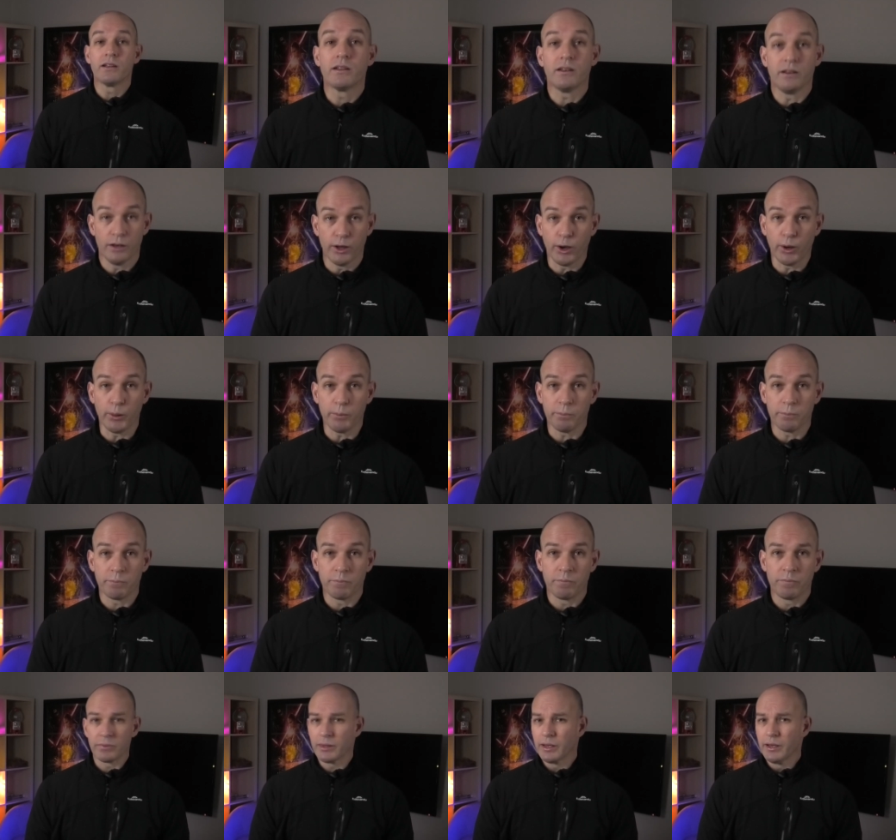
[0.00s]
No.
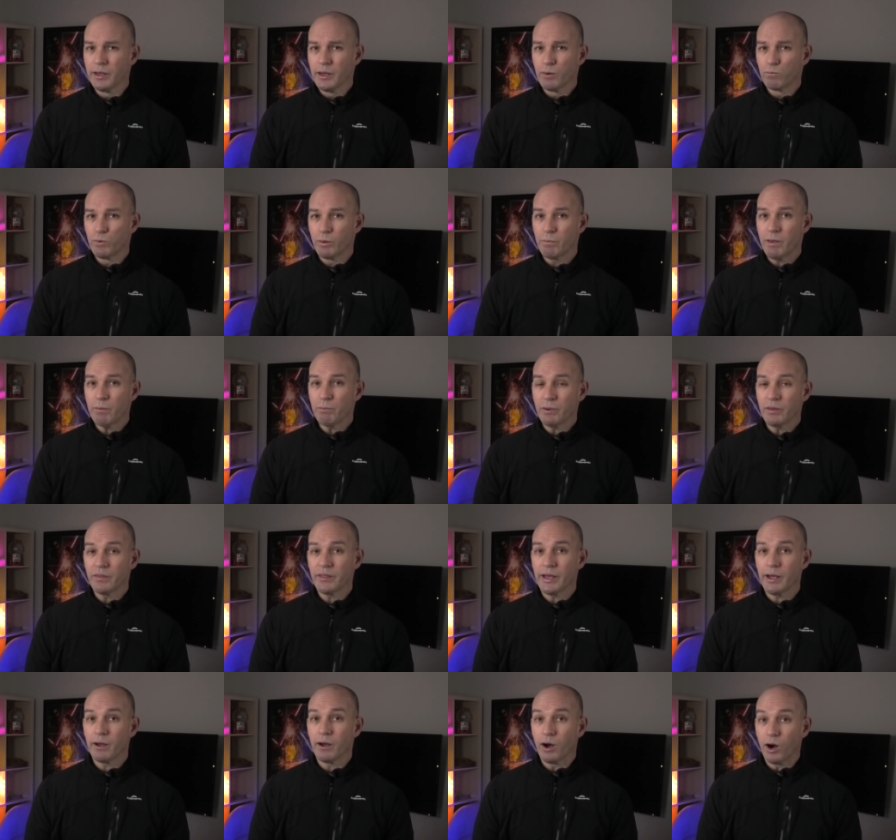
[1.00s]
Remembering
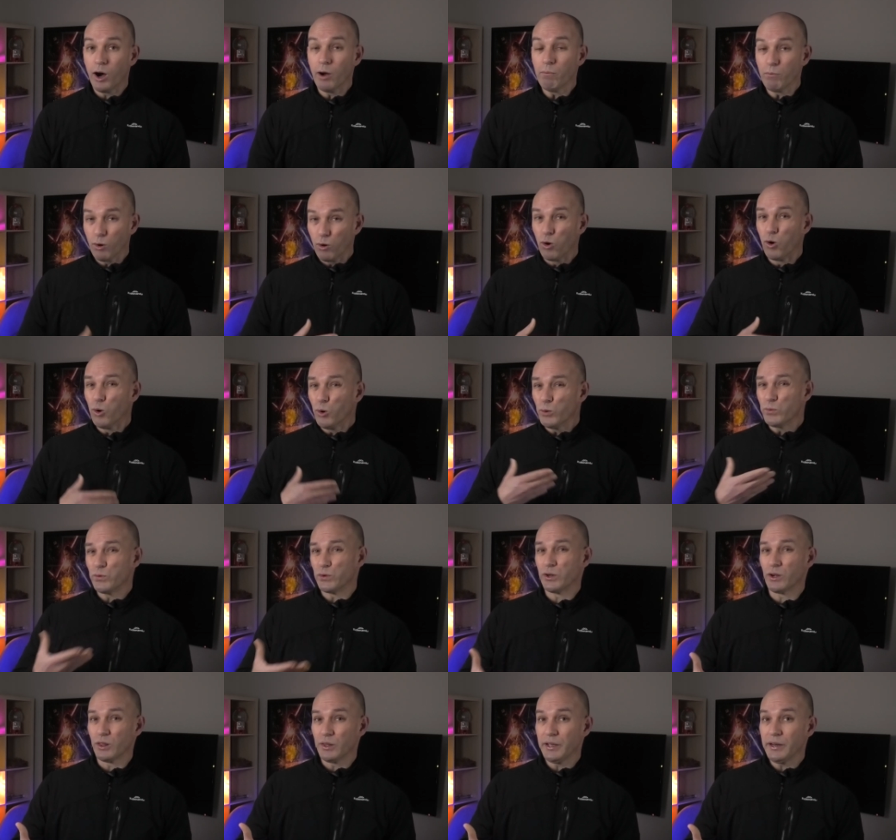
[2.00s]
that I'm all for
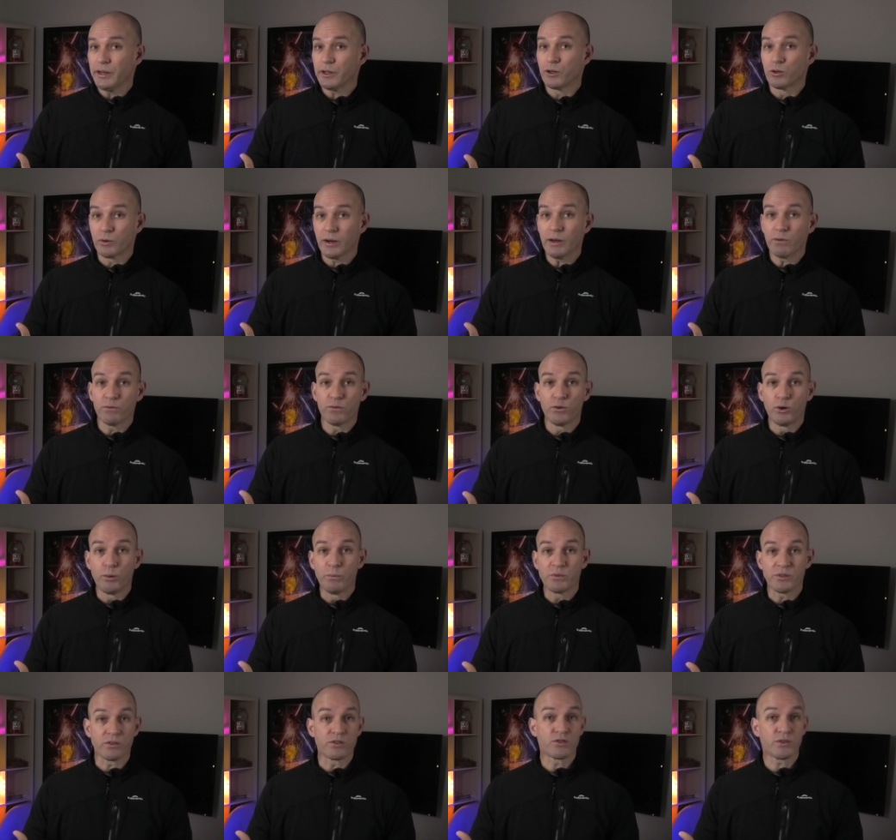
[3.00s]
cleaner, greener
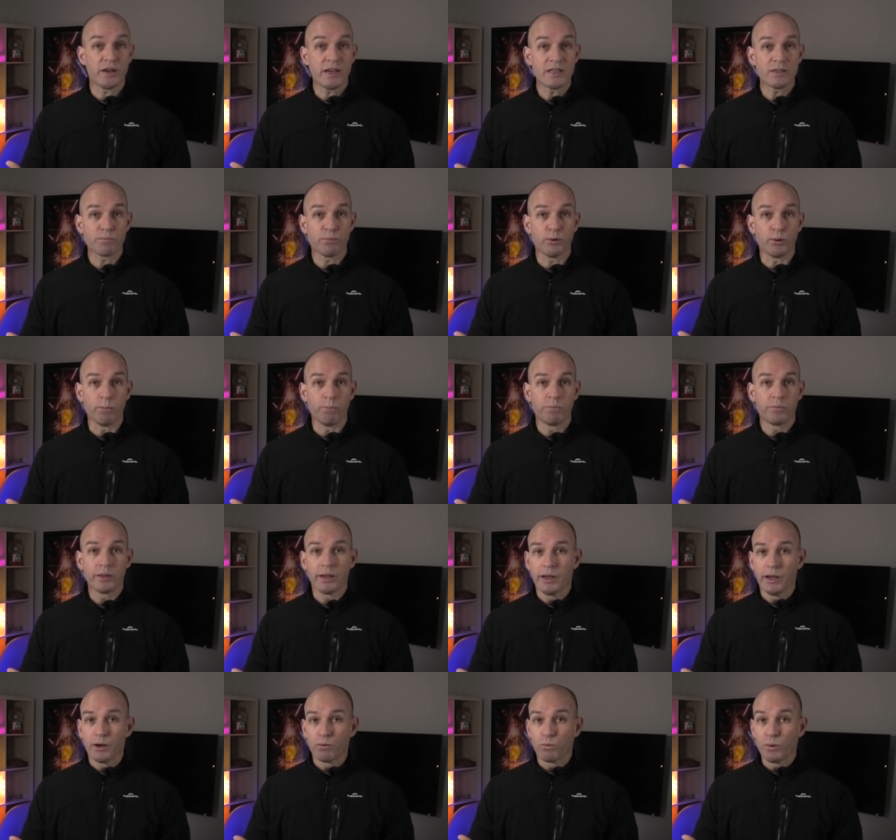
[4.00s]
forms of transport,
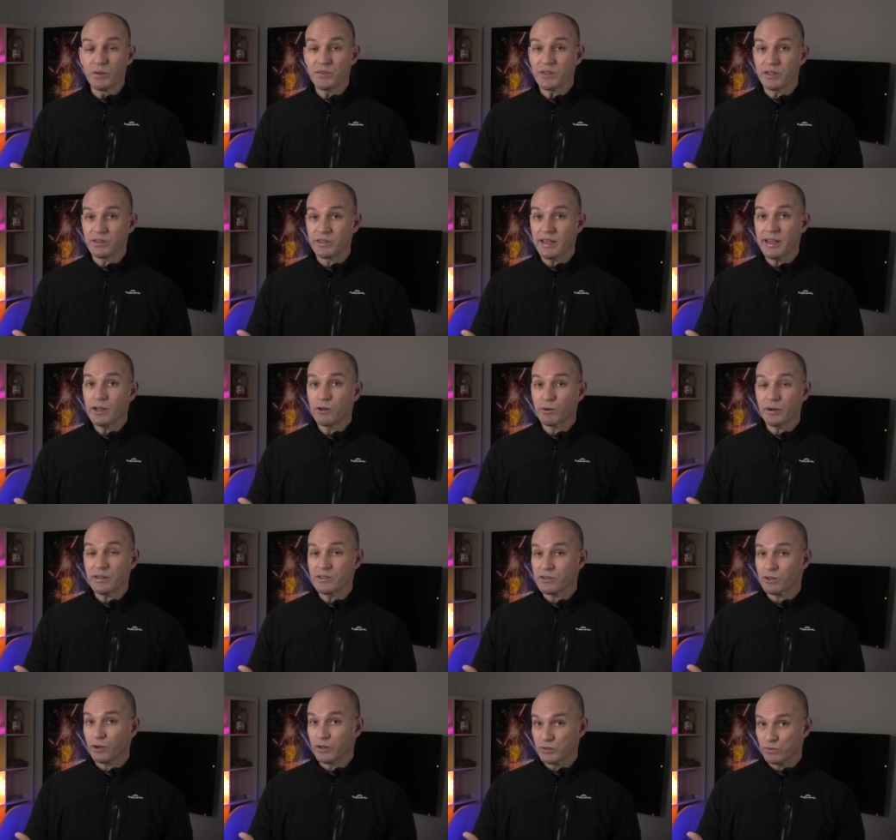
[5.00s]
ones that decrease
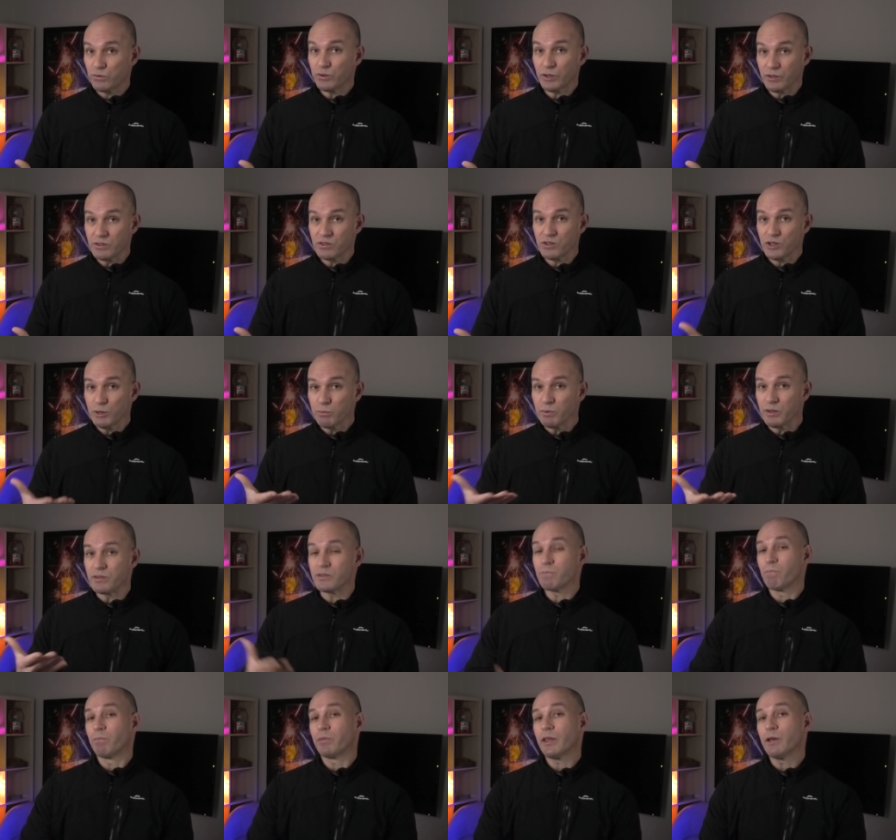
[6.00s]
costs for consumers,
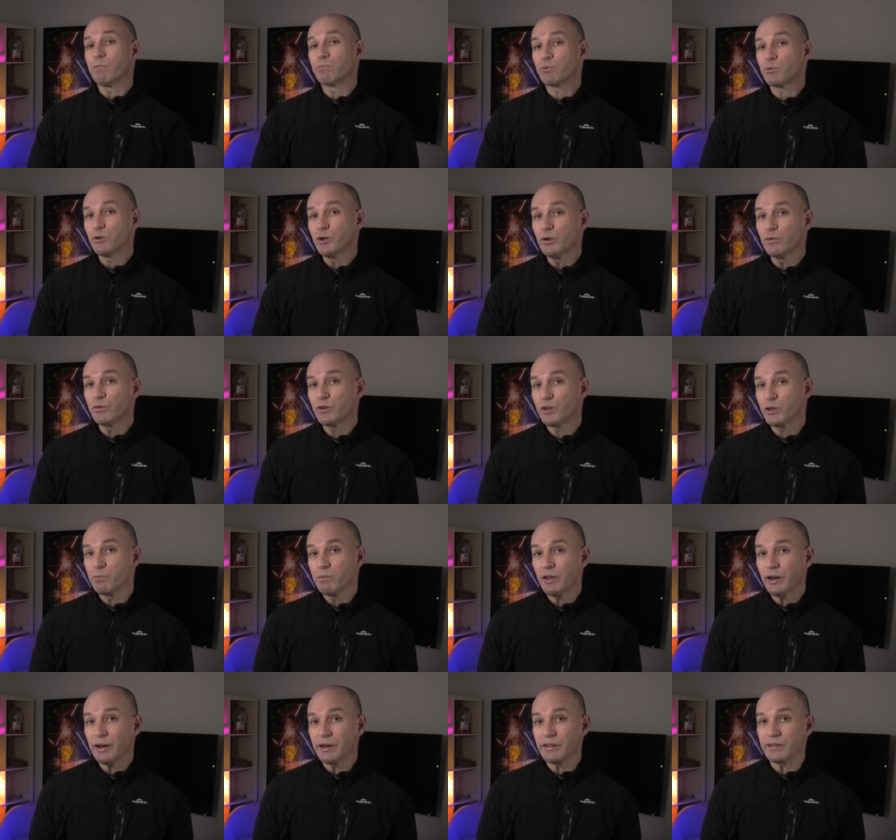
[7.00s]
improve
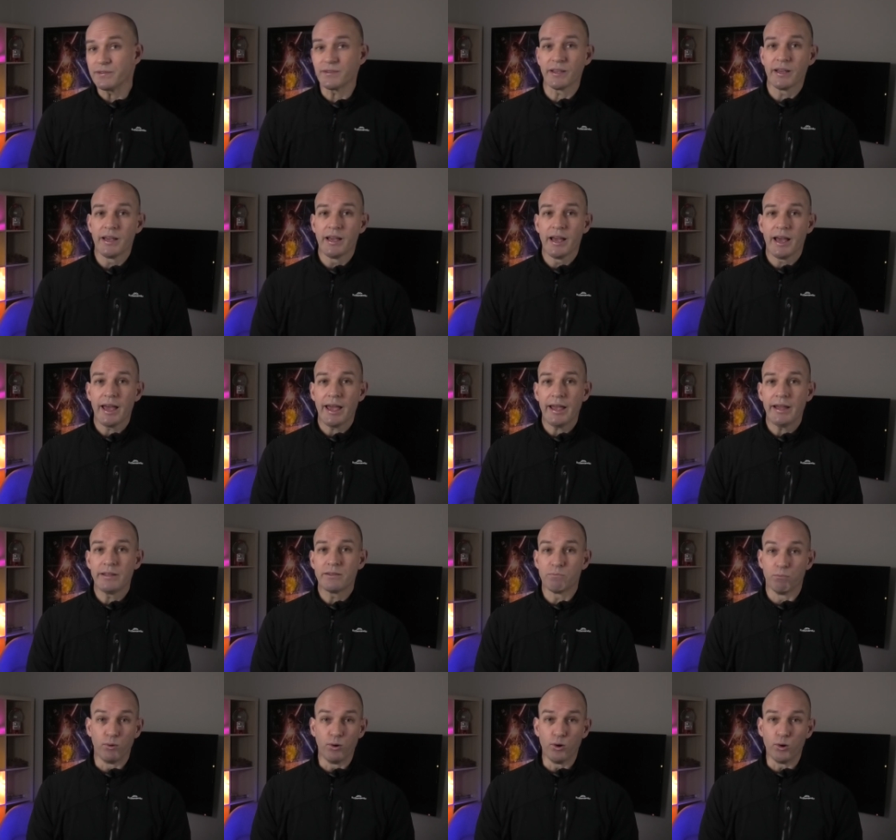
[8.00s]
communities, and
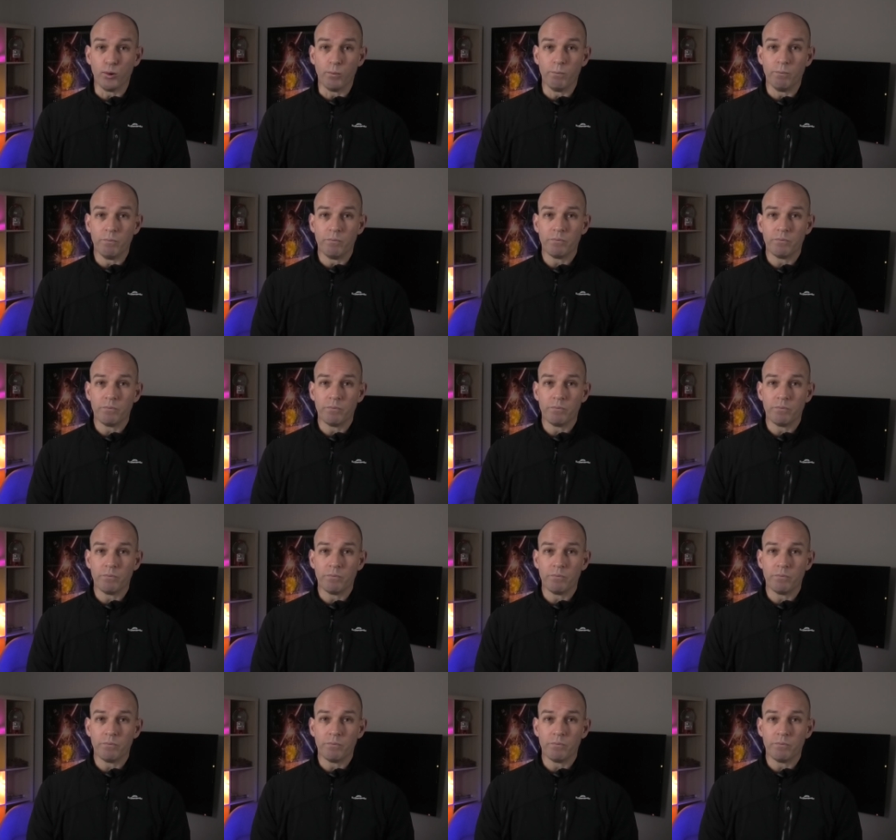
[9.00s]
more.